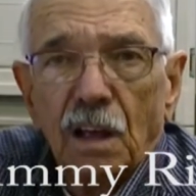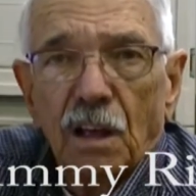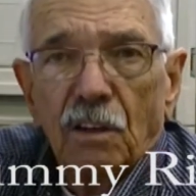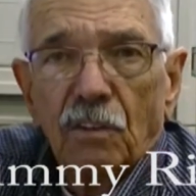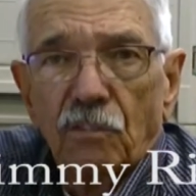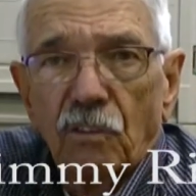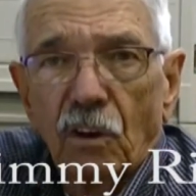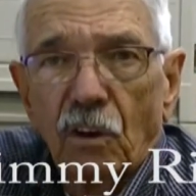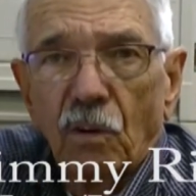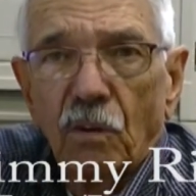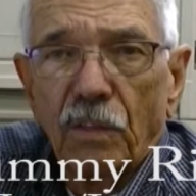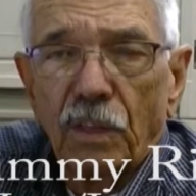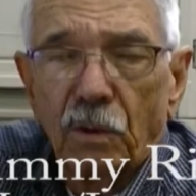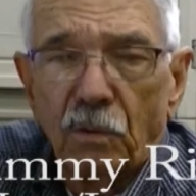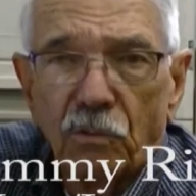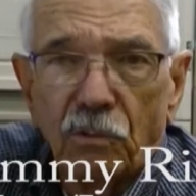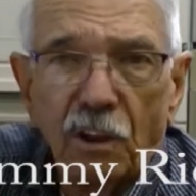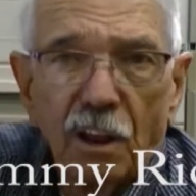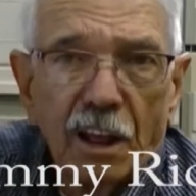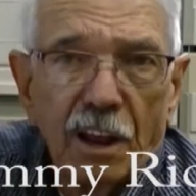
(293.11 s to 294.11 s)
So there
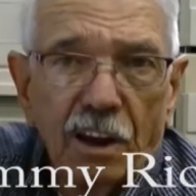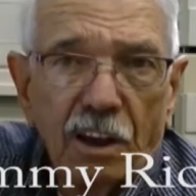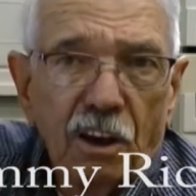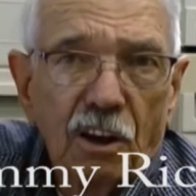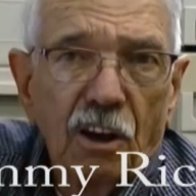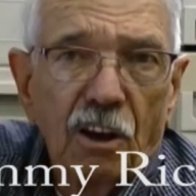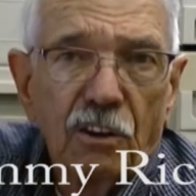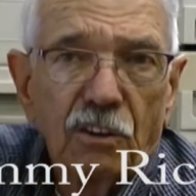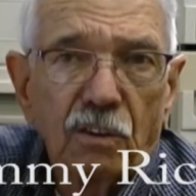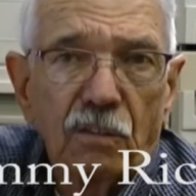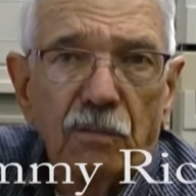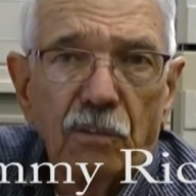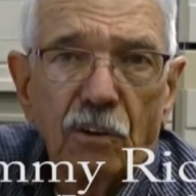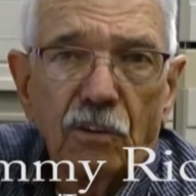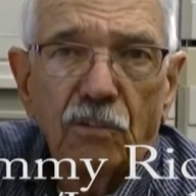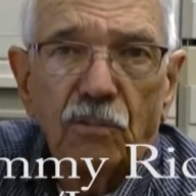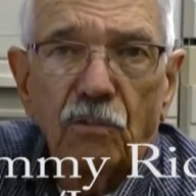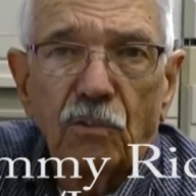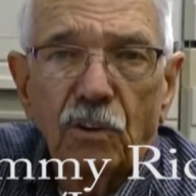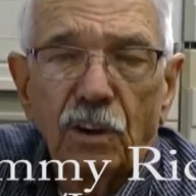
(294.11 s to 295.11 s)
was a lot of
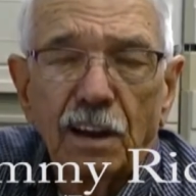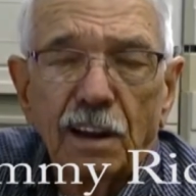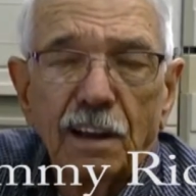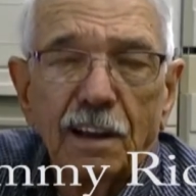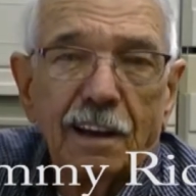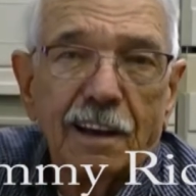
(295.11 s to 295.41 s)
controversy.